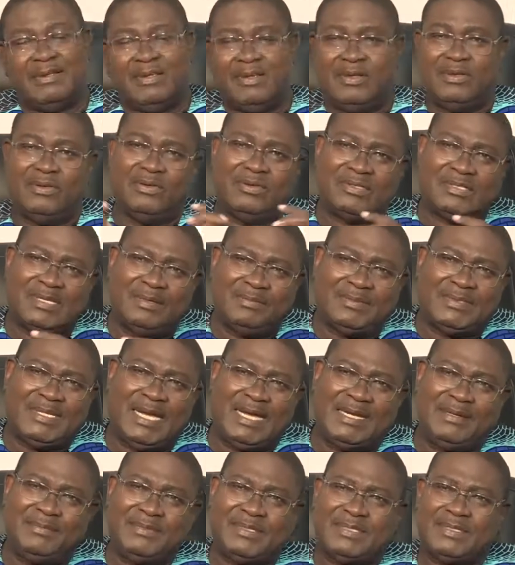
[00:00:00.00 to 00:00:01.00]
You know,
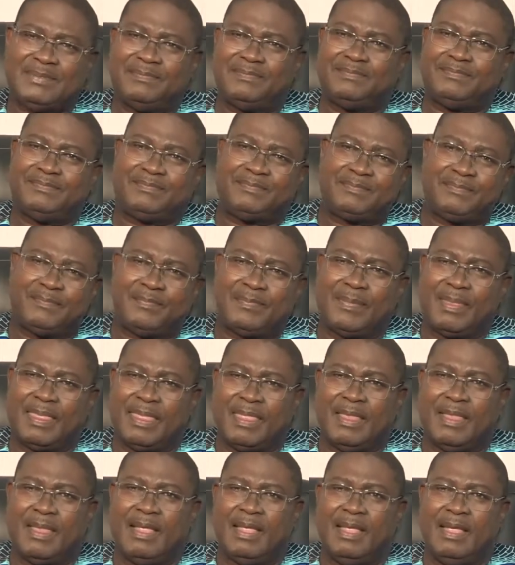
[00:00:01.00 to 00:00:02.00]
sometimes
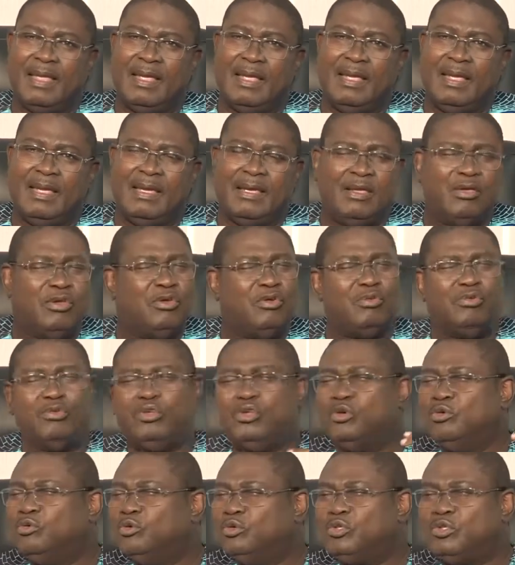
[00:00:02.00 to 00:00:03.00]

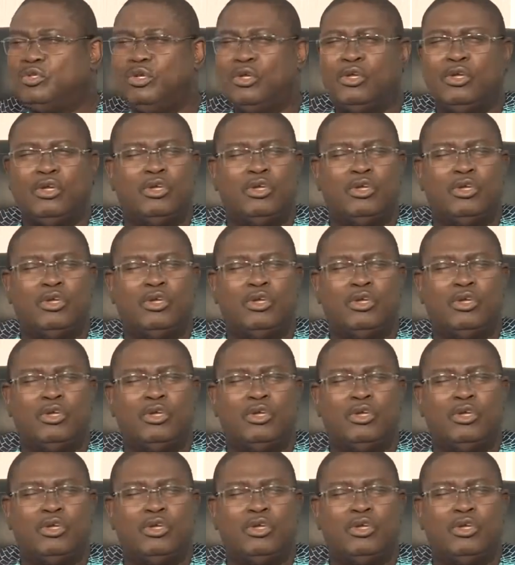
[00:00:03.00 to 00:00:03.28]
you would